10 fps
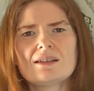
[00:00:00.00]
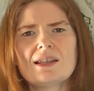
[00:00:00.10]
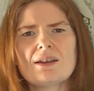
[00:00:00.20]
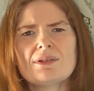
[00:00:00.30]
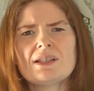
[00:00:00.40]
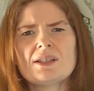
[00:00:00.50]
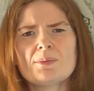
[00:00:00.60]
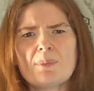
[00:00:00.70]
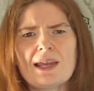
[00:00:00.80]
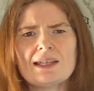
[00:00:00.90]
There is
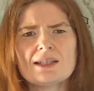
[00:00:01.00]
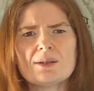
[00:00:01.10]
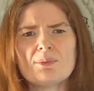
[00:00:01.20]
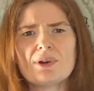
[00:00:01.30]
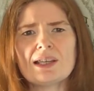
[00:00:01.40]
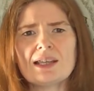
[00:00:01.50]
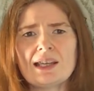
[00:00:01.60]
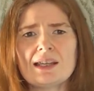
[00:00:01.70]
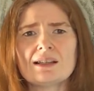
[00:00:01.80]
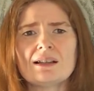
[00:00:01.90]
space to bring
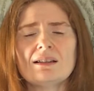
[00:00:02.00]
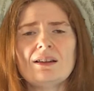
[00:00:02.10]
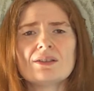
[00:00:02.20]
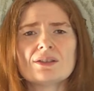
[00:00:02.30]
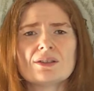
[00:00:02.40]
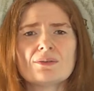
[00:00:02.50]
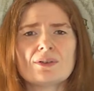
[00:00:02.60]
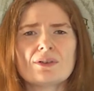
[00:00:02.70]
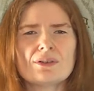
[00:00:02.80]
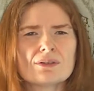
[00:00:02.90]
in a lot of
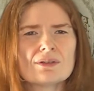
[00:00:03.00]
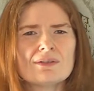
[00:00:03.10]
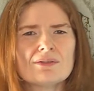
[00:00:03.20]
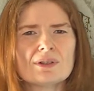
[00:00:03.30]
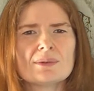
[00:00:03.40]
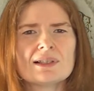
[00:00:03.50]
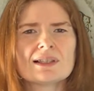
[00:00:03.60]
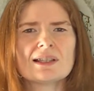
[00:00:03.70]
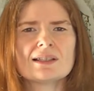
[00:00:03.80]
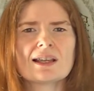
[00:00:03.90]
other
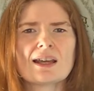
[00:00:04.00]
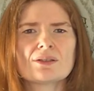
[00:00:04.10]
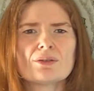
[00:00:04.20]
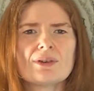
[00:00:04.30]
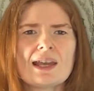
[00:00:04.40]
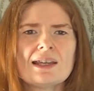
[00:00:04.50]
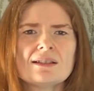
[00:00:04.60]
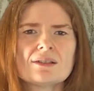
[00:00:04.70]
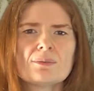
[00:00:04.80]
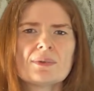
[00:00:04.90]
influences and create
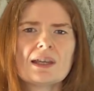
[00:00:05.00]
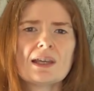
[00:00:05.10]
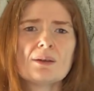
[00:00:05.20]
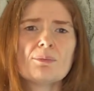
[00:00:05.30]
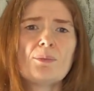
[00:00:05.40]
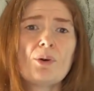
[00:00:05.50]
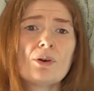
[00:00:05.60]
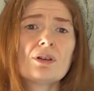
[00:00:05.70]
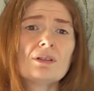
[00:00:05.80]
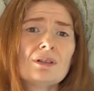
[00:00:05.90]
something more
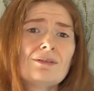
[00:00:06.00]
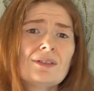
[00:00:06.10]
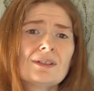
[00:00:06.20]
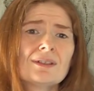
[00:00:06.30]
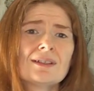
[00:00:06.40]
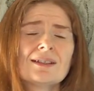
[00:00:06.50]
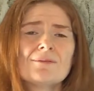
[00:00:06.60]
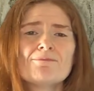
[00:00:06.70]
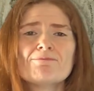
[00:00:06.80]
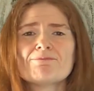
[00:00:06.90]
colourful.
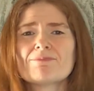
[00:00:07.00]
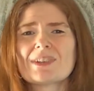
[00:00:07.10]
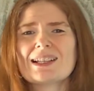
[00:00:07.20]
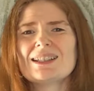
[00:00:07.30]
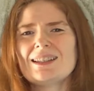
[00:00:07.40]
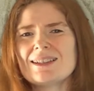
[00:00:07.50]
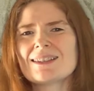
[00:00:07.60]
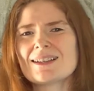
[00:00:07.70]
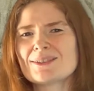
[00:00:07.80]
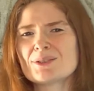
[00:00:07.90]

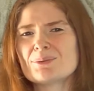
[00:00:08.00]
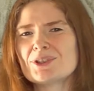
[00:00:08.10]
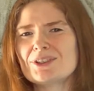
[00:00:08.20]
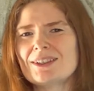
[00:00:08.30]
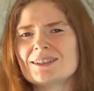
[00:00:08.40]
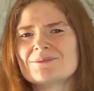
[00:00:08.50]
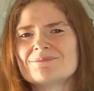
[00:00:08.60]
Let's add some colour.